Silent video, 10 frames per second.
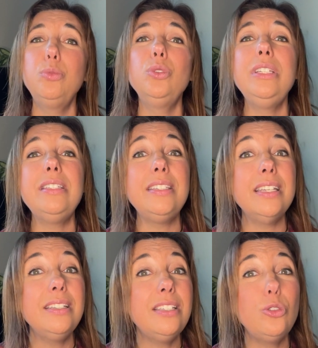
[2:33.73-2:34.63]

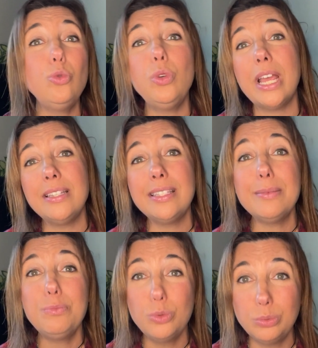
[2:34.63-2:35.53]
Polícia de
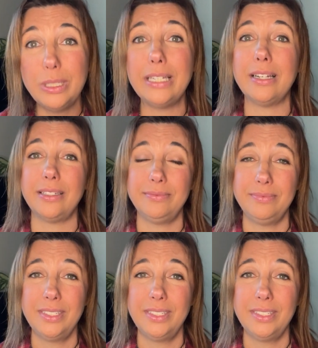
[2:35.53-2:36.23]
Segurança Pública.